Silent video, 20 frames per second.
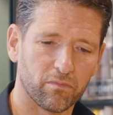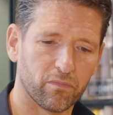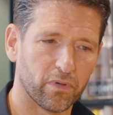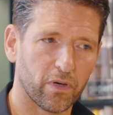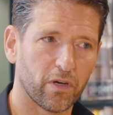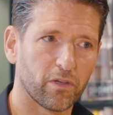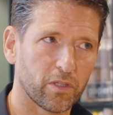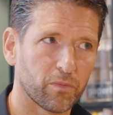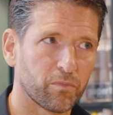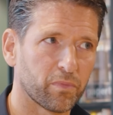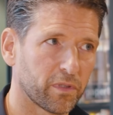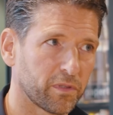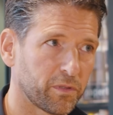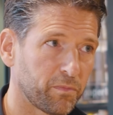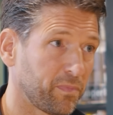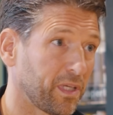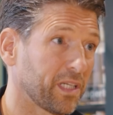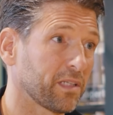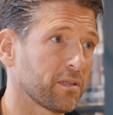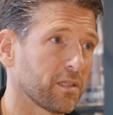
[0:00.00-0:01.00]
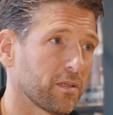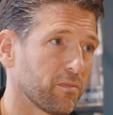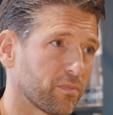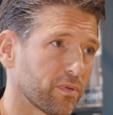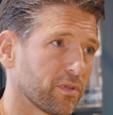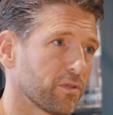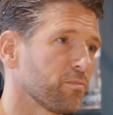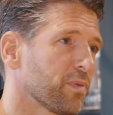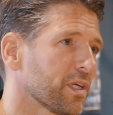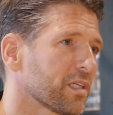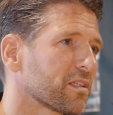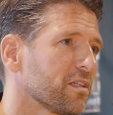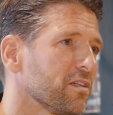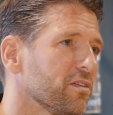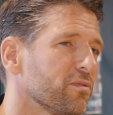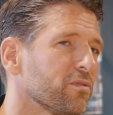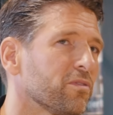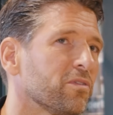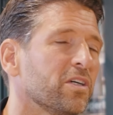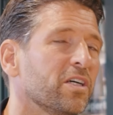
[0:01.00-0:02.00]
broader
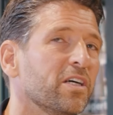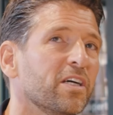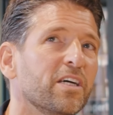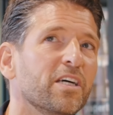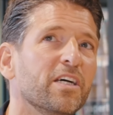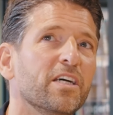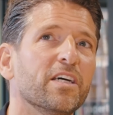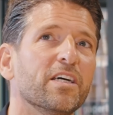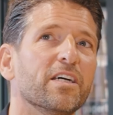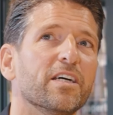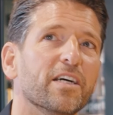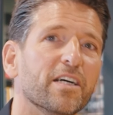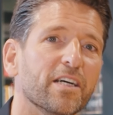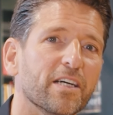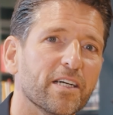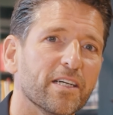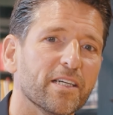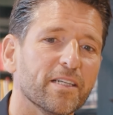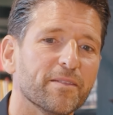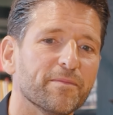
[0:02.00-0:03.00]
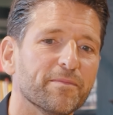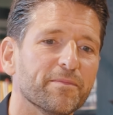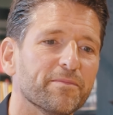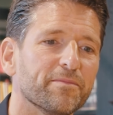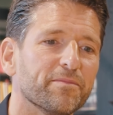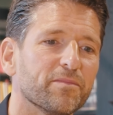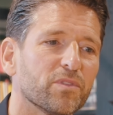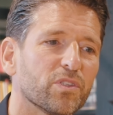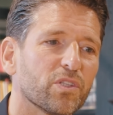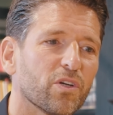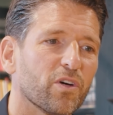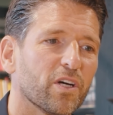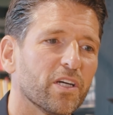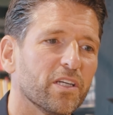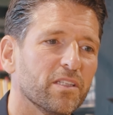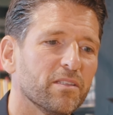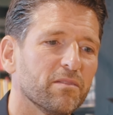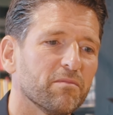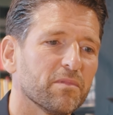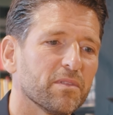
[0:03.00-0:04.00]
perspective. So
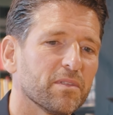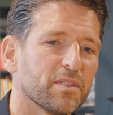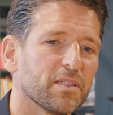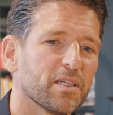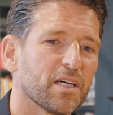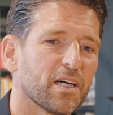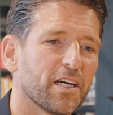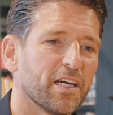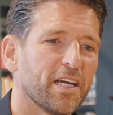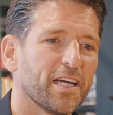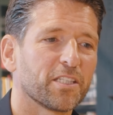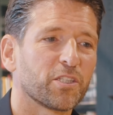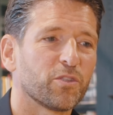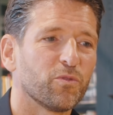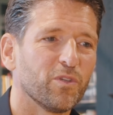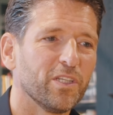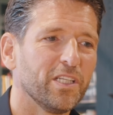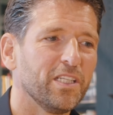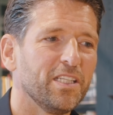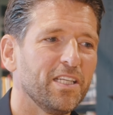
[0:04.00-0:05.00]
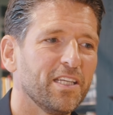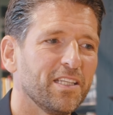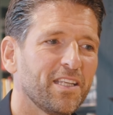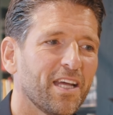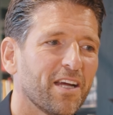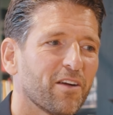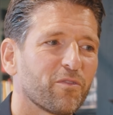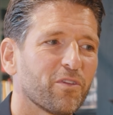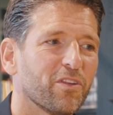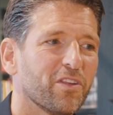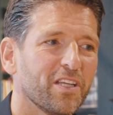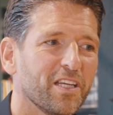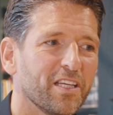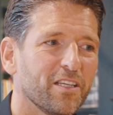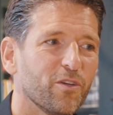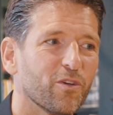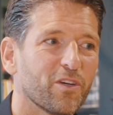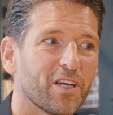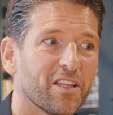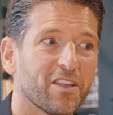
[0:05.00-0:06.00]
I actually did everything
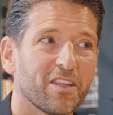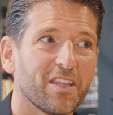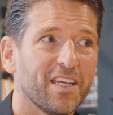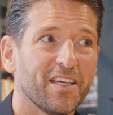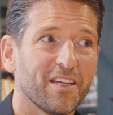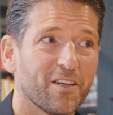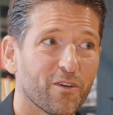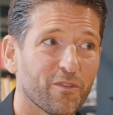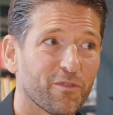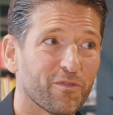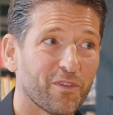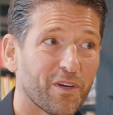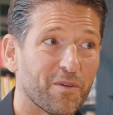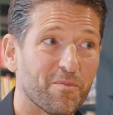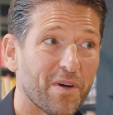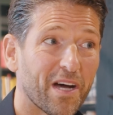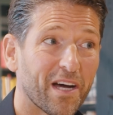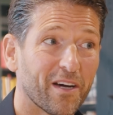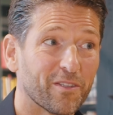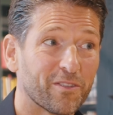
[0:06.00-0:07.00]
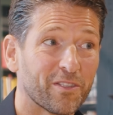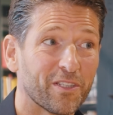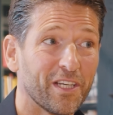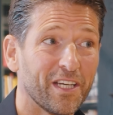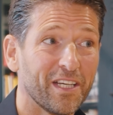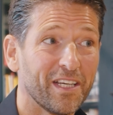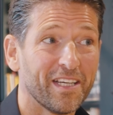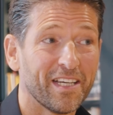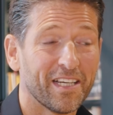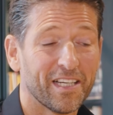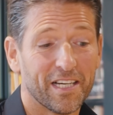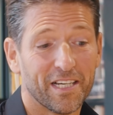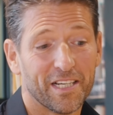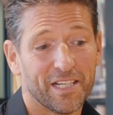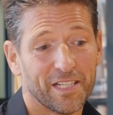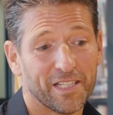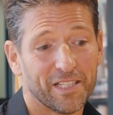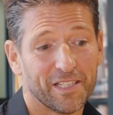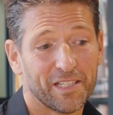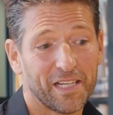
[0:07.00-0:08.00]
you can think of about
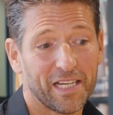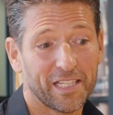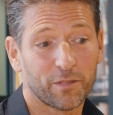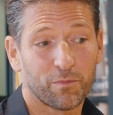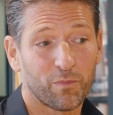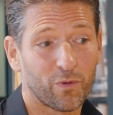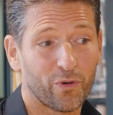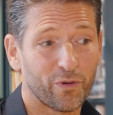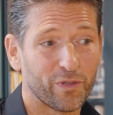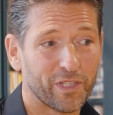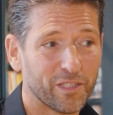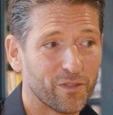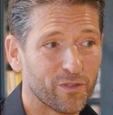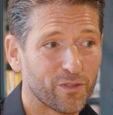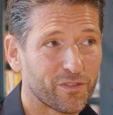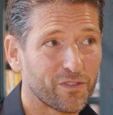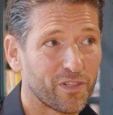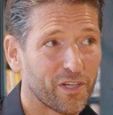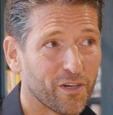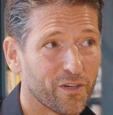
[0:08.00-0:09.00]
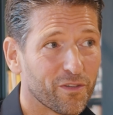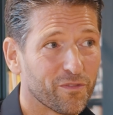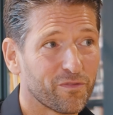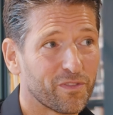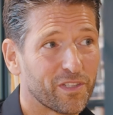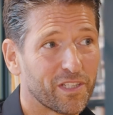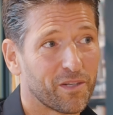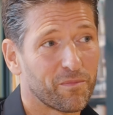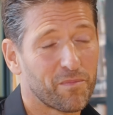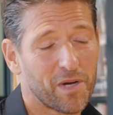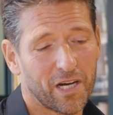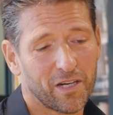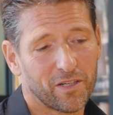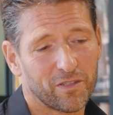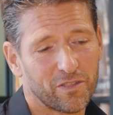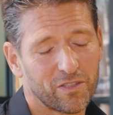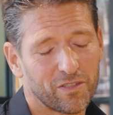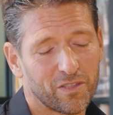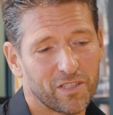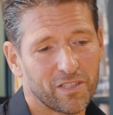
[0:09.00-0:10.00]
exploring yourself and
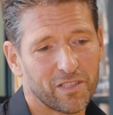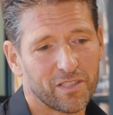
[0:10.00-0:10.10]
about